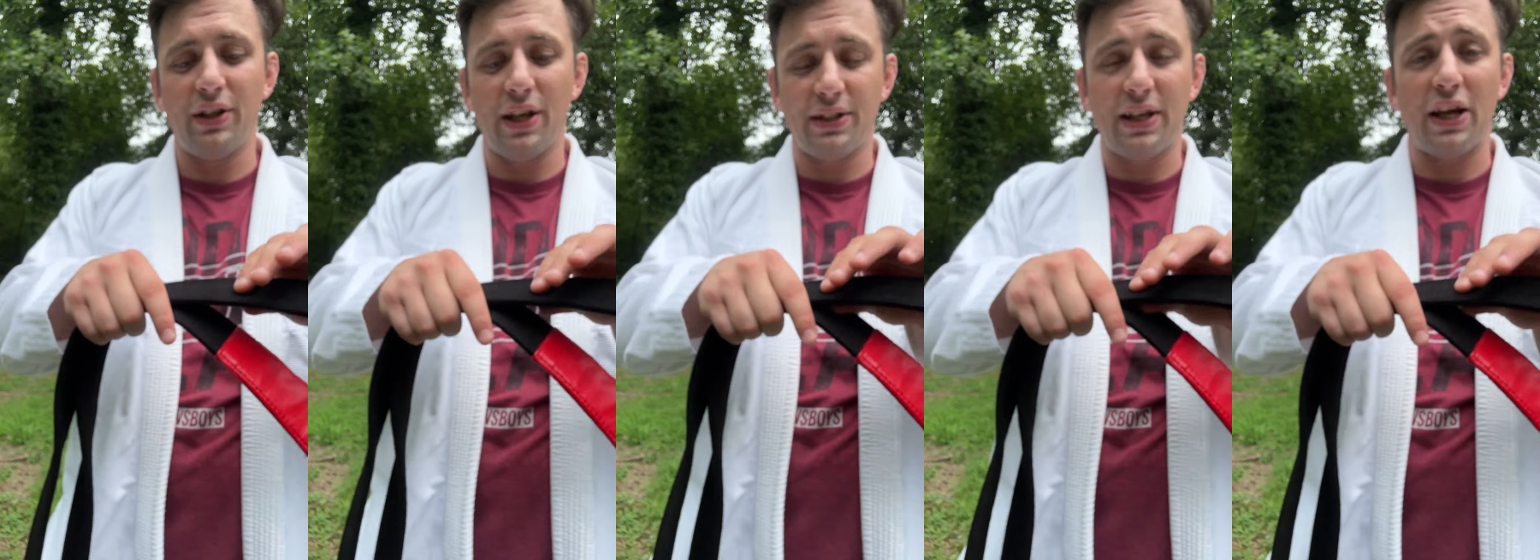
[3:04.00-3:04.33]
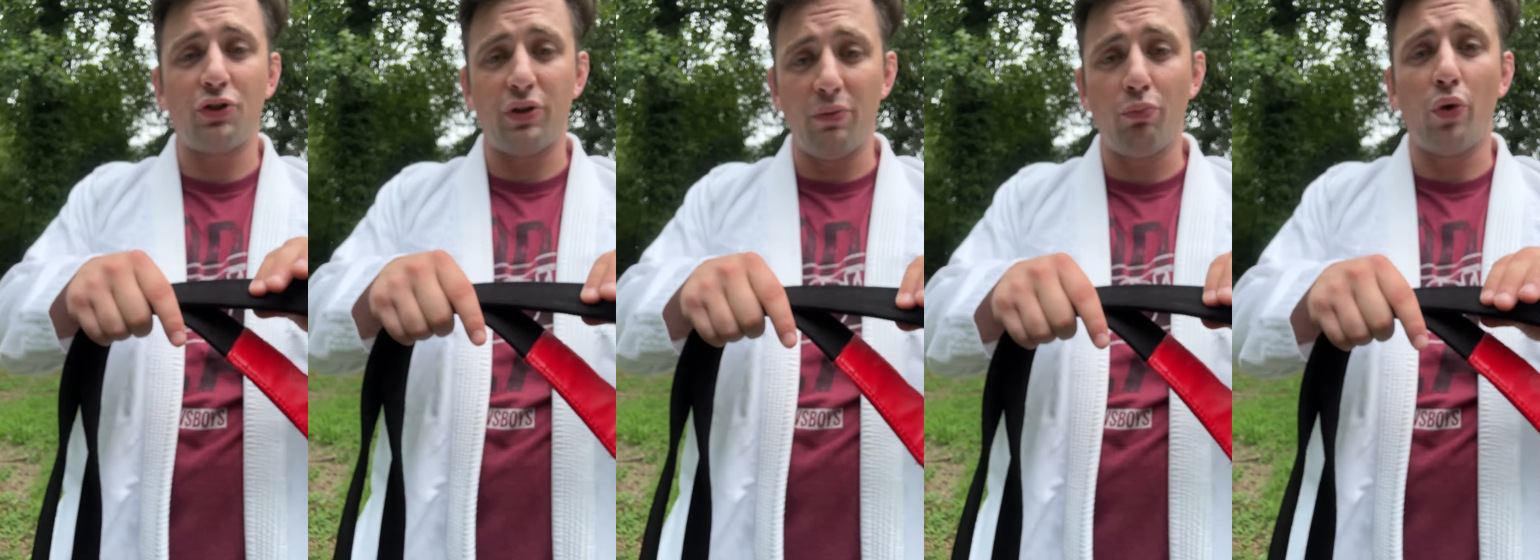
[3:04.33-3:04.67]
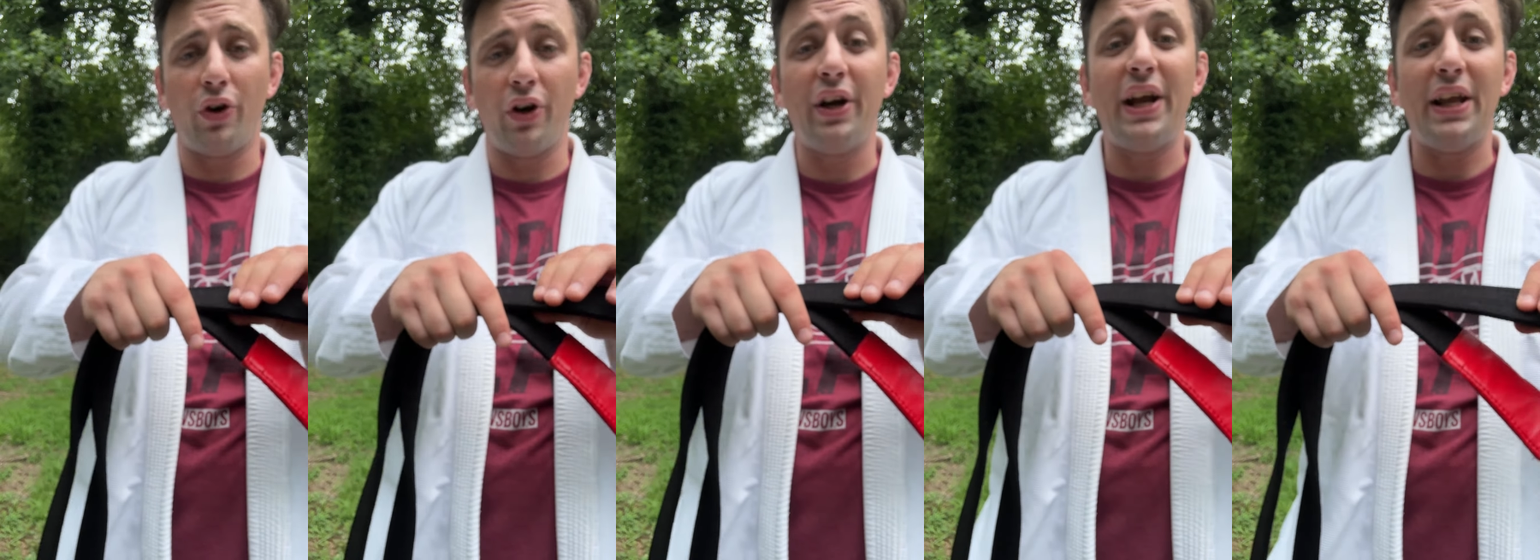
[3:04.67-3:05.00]
That's actually
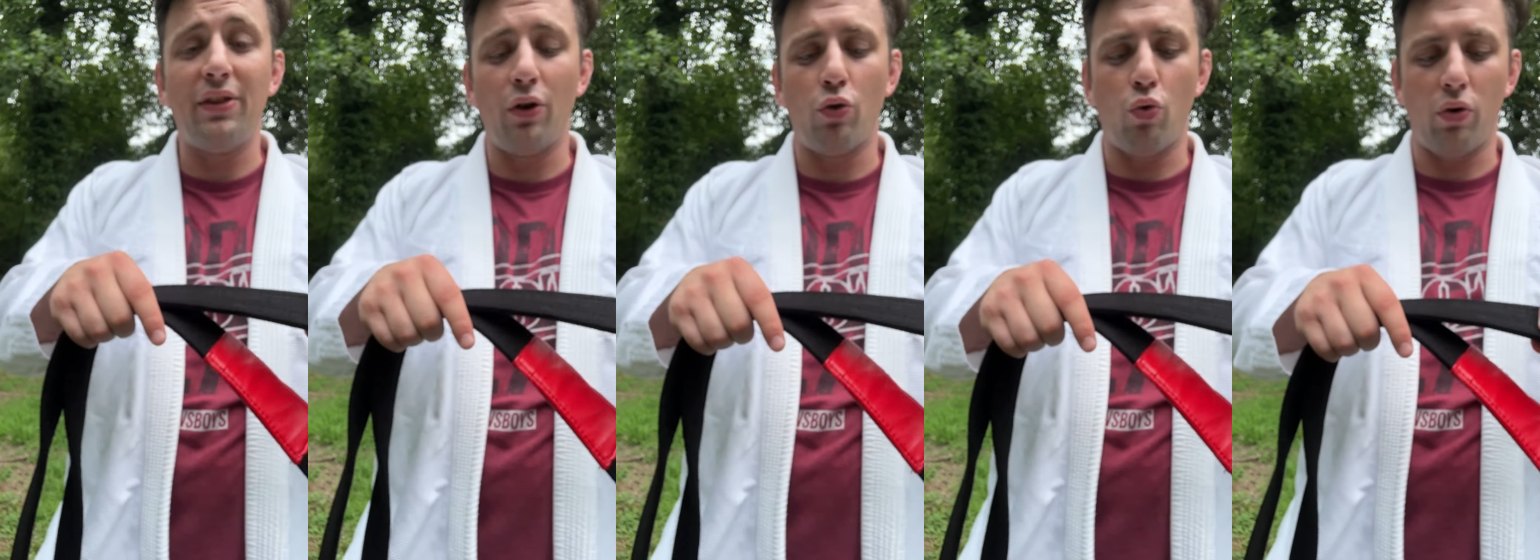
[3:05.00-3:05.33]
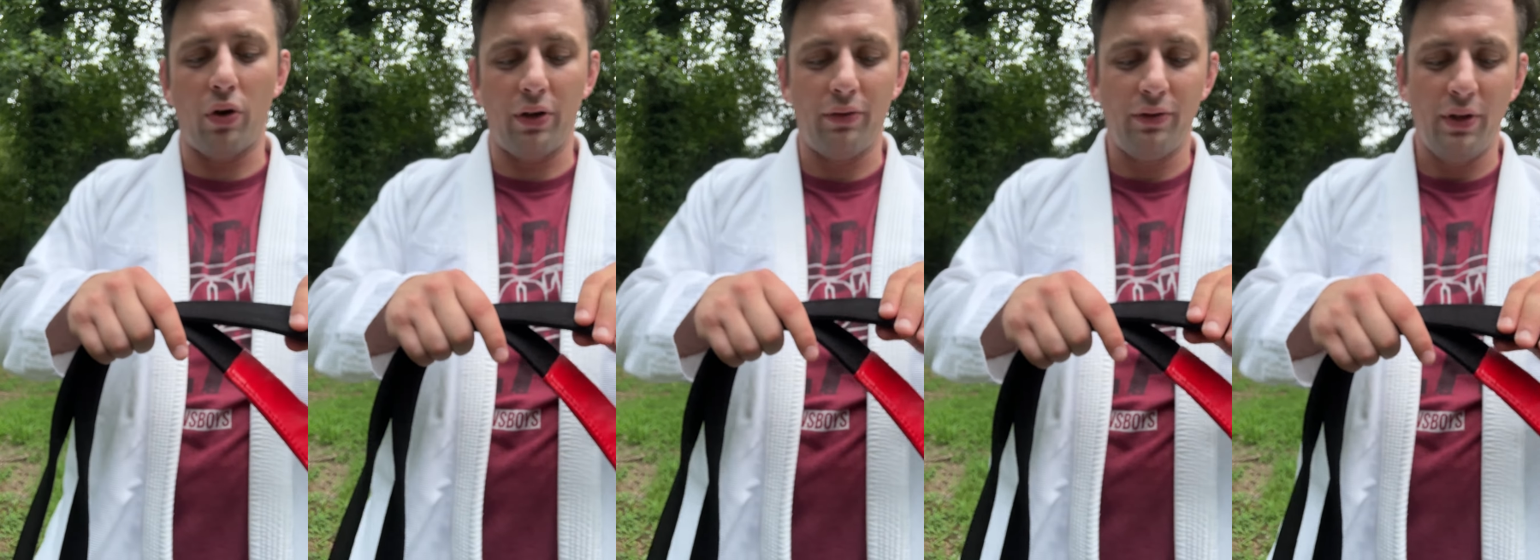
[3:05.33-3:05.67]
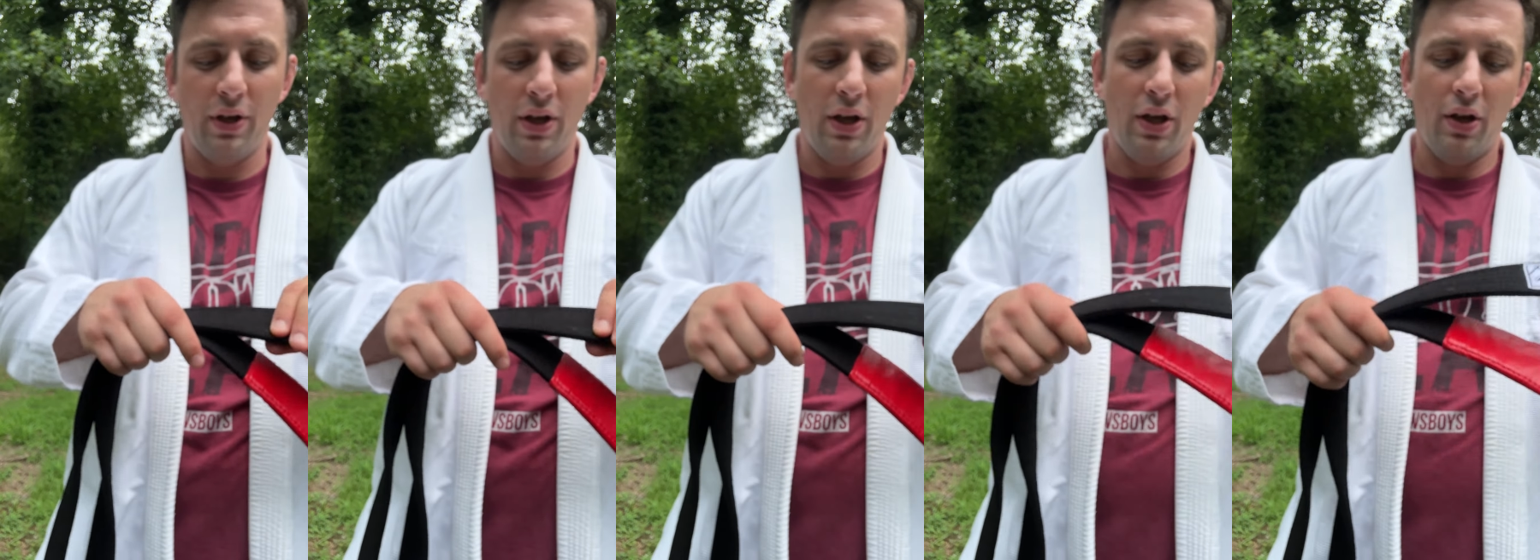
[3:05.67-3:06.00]
embroidered in the core.
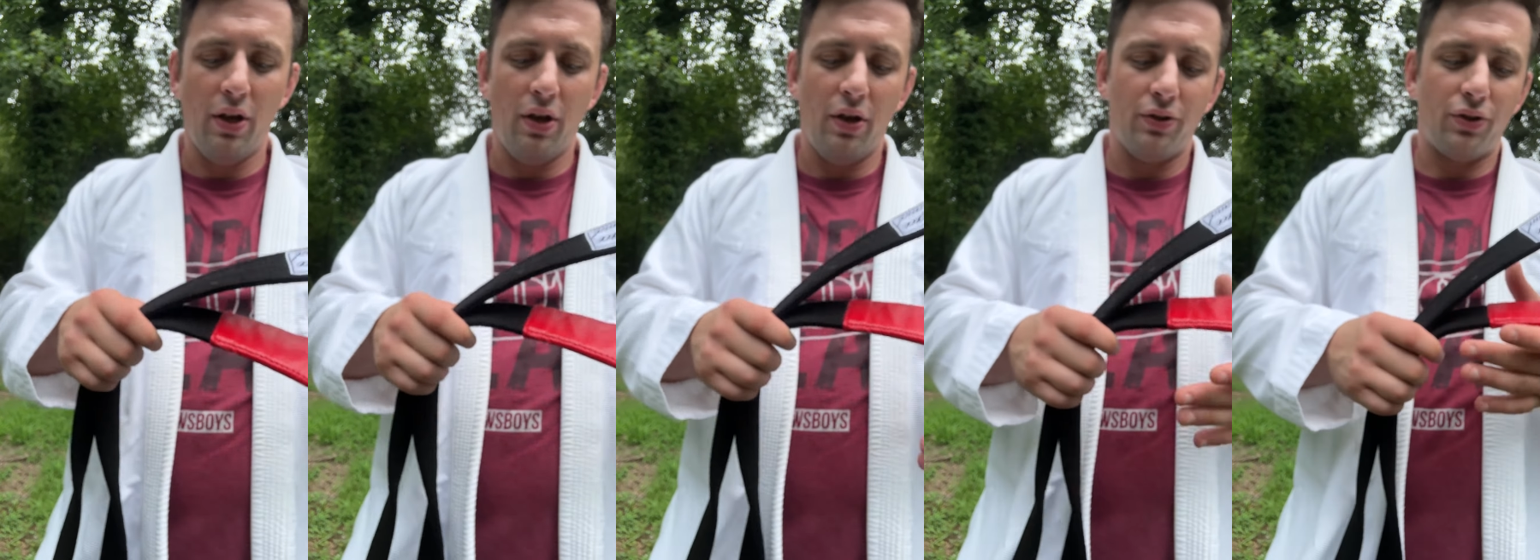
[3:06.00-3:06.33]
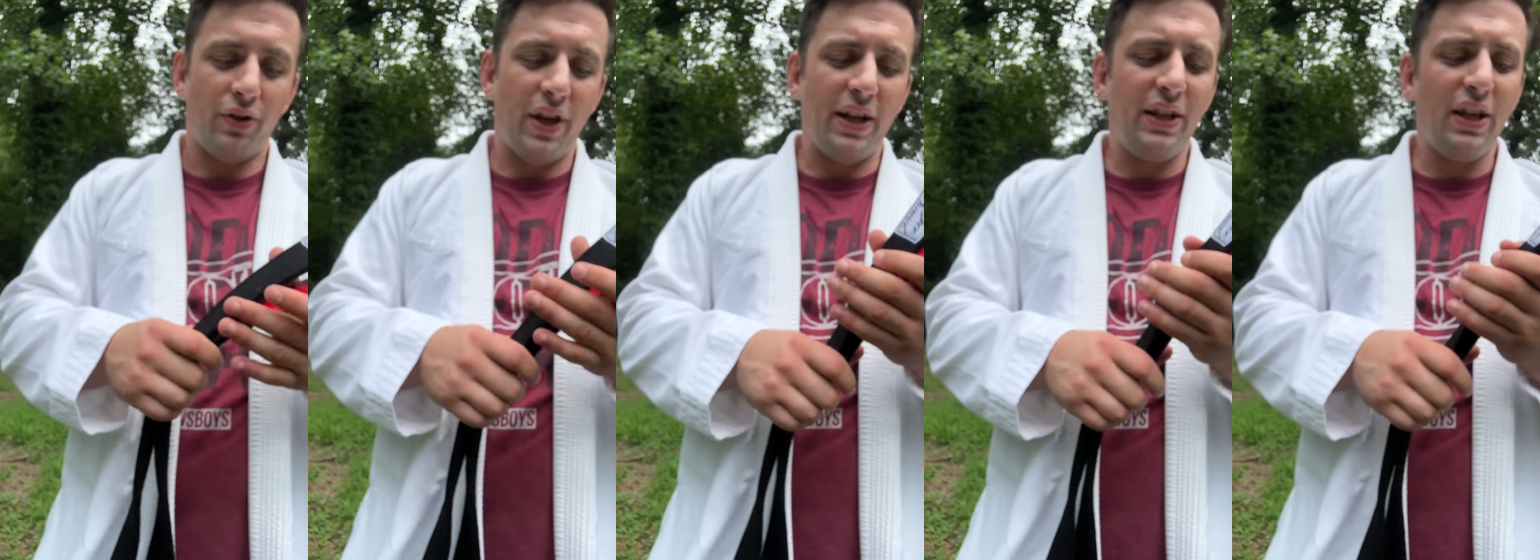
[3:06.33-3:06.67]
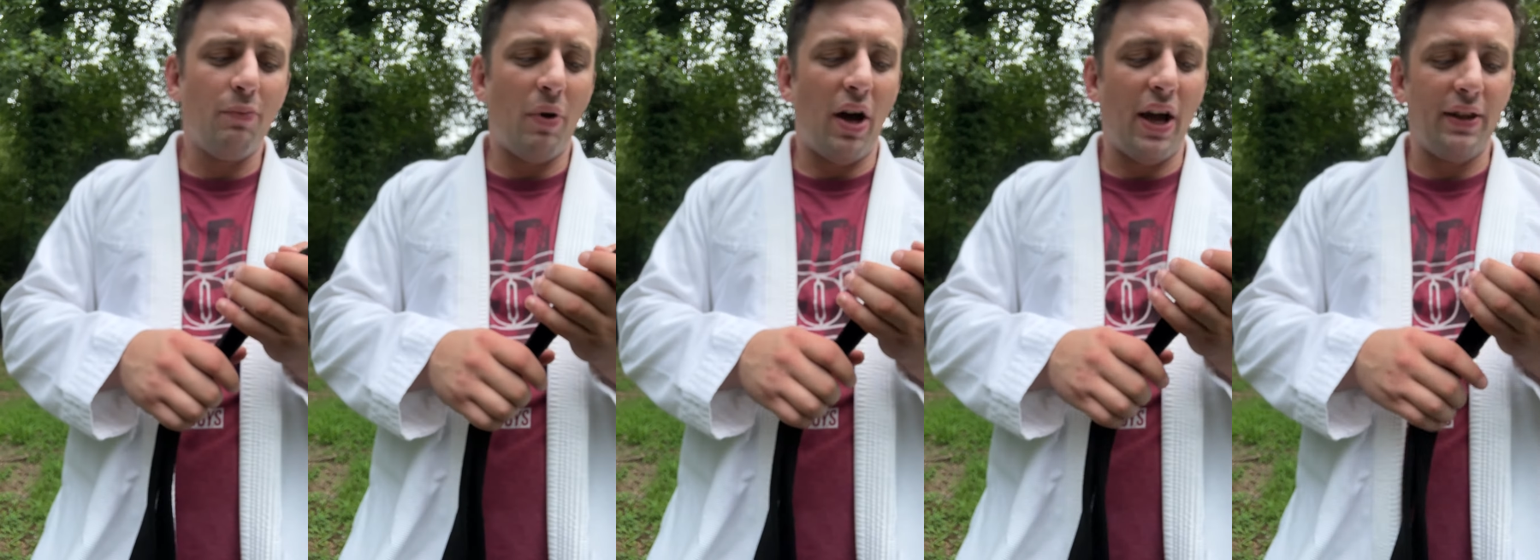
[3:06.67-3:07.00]
So the idea
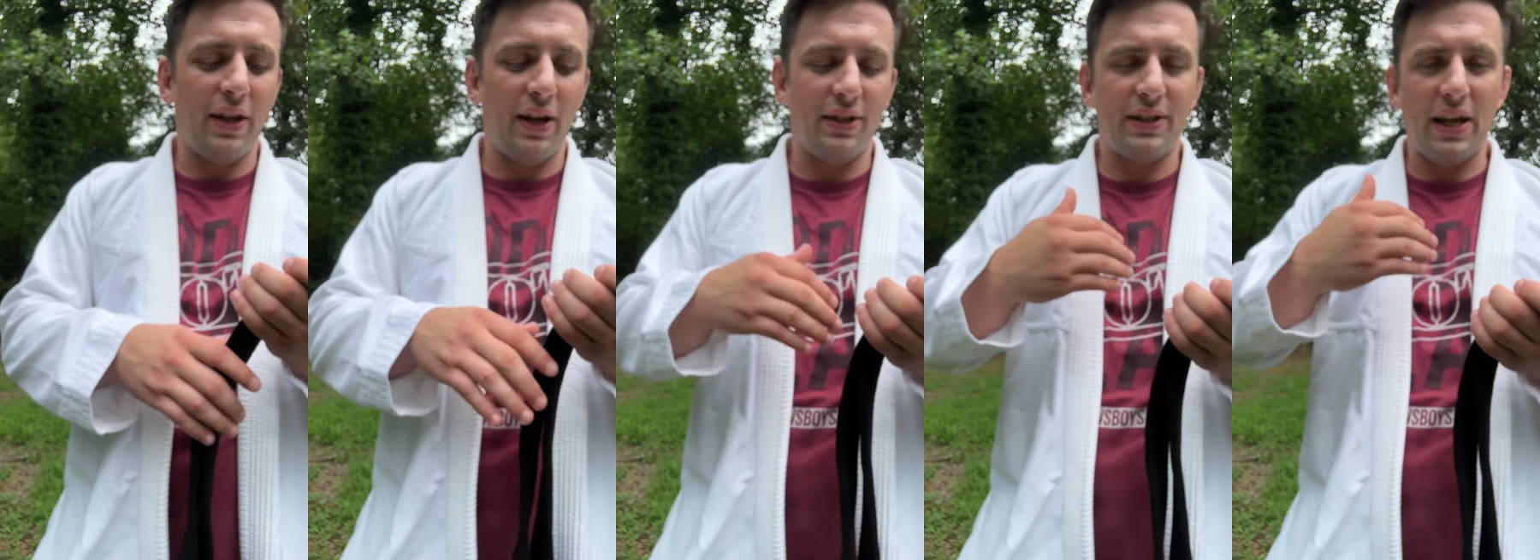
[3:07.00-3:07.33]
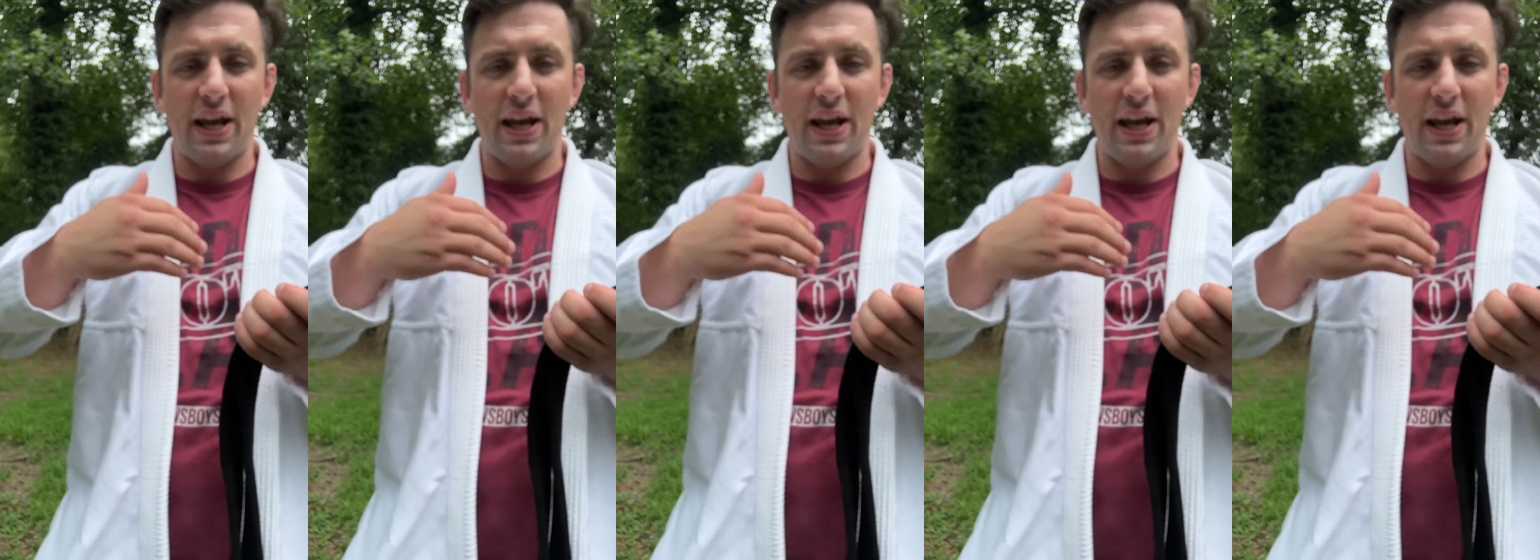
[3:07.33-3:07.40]
behind that is,